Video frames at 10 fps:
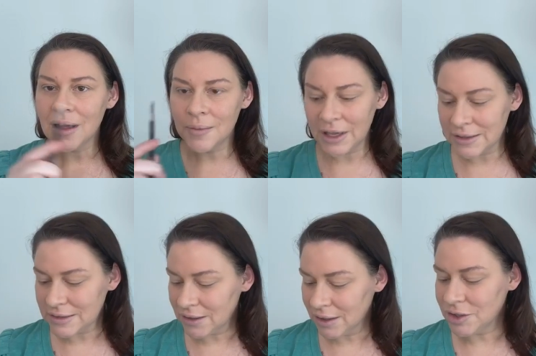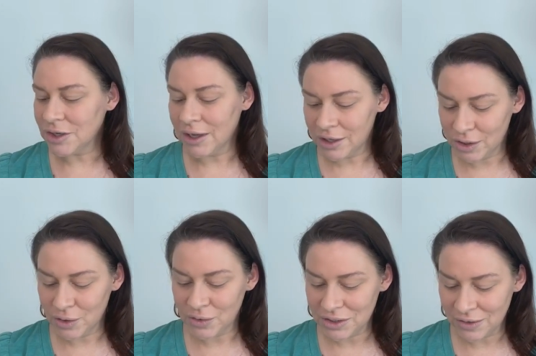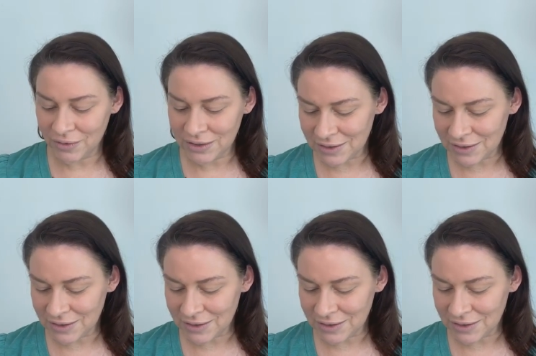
It makes such a huge difference.